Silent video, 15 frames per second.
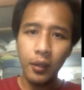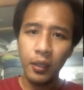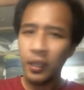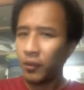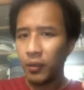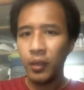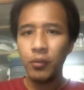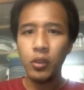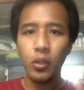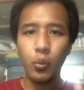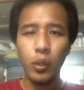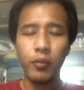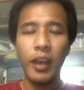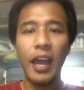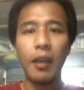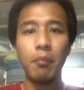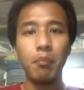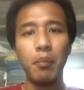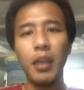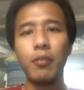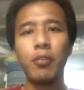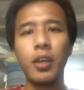even though we've
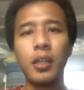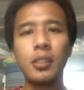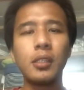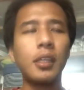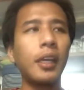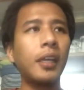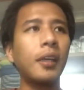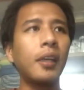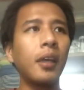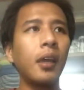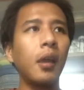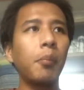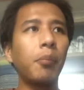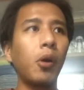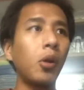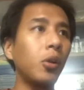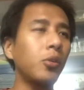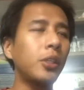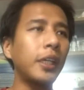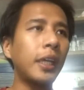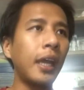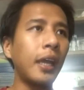had mavericks like Paulo
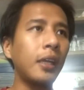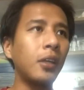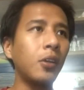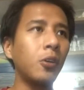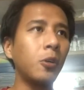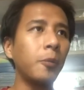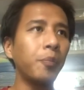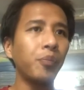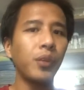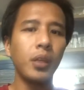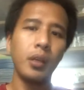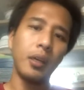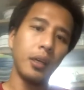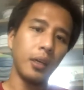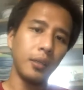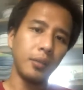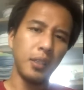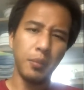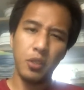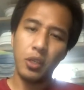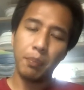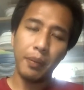Di Canio,
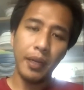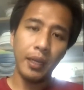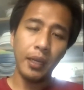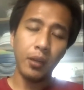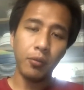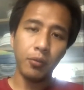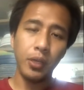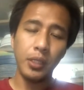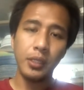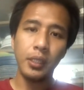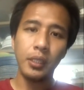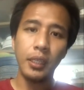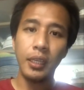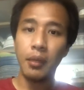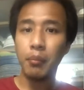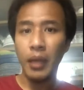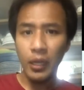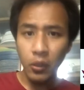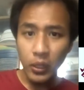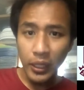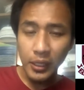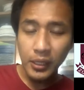Dimitri Payet recently,
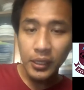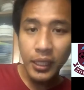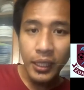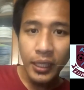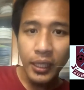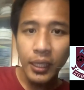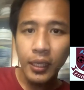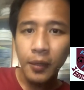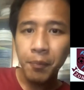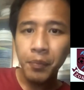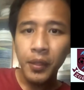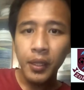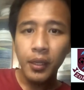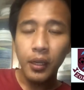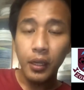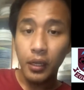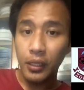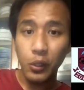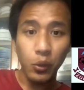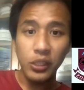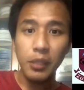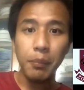Manu Lanzini,
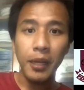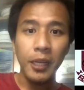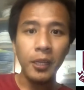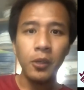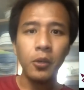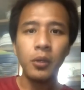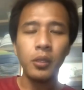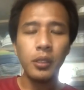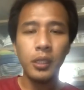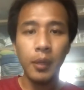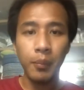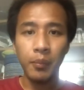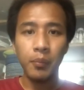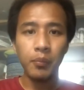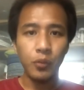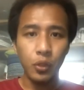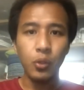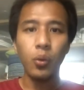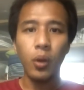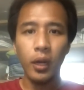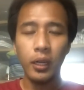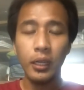Yossi Benayoun come
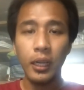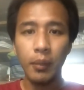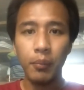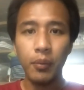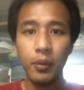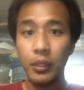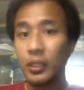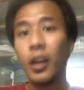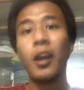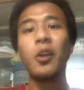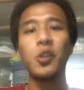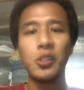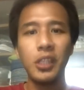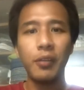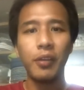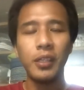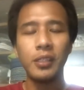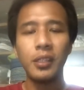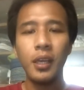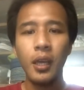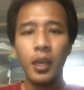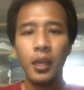through our club, Carlos Tevez.
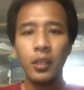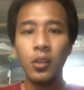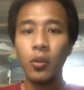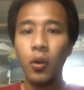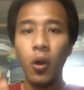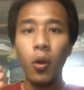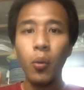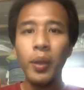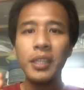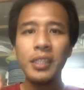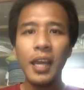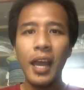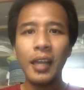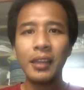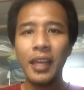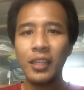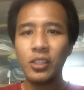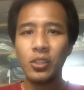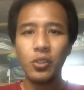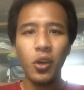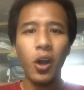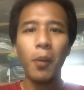You always had that
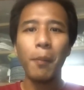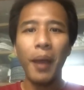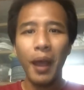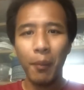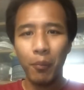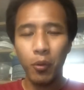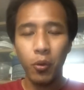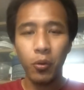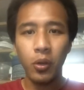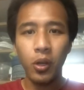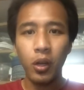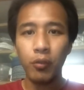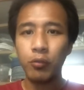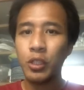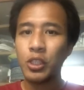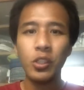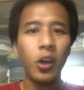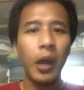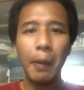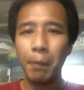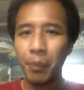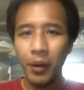strong backbone of the
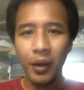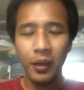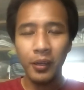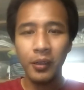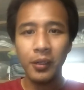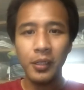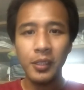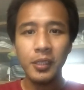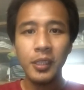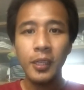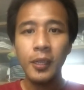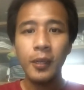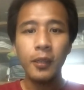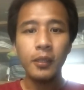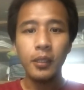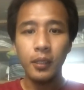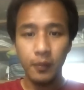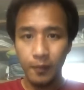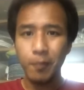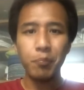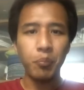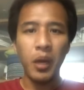Scott Parkers,
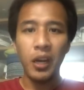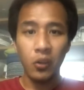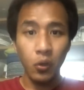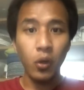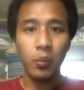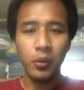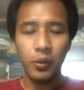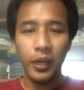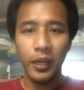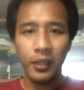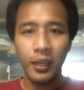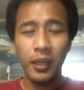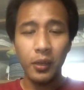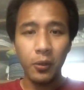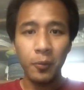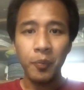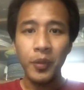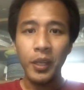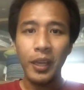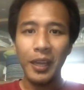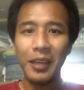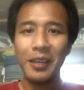the Mark Noble right now.
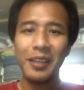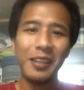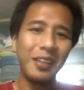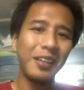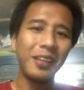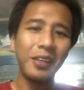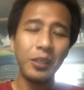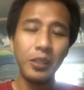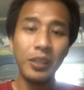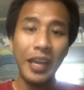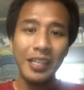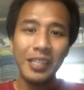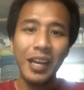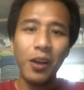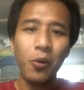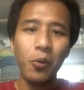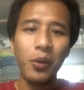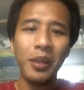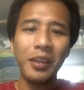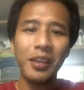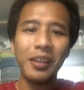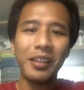And that's how
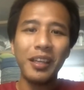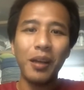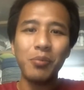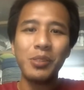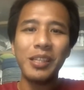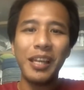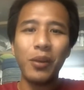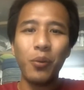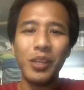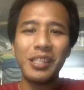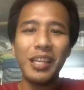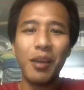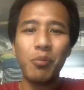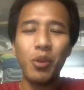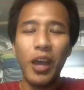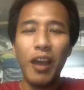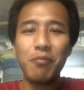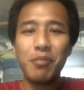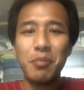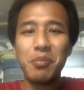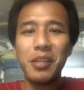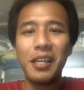in clubs like West Ham, you
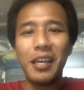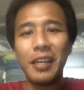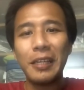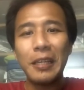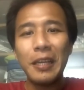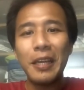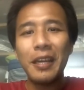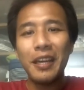have people like,